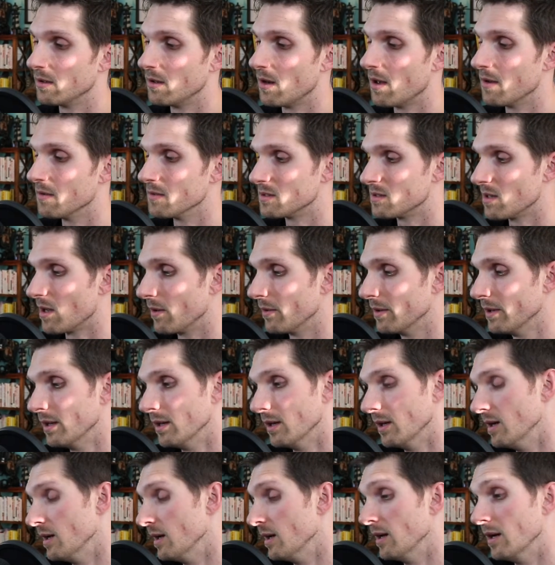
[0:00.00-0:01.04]
You know, so
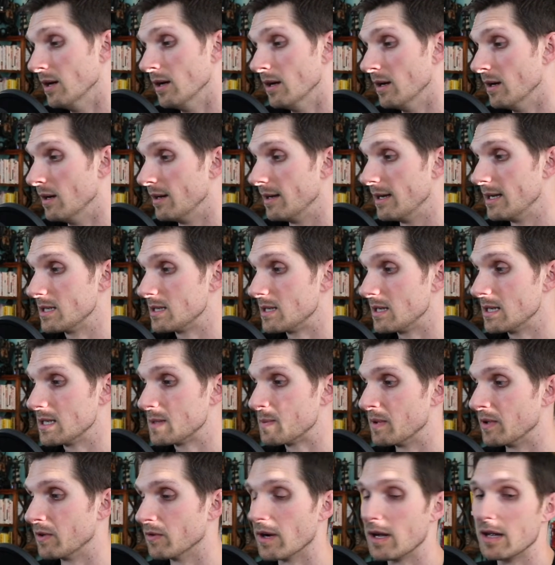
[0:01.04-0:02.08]
it's
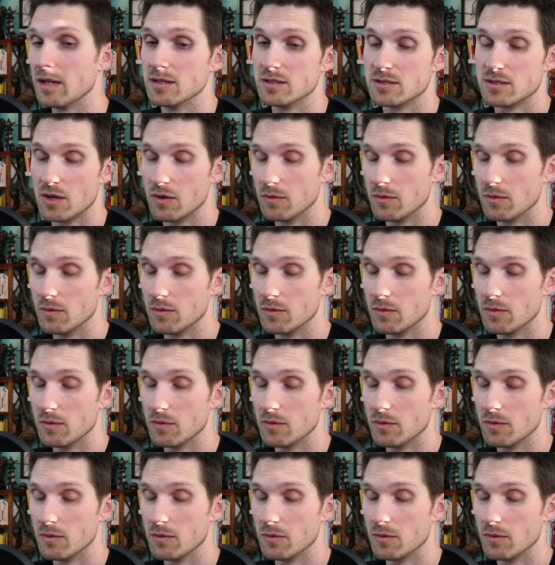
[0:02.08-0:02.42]
it's been great.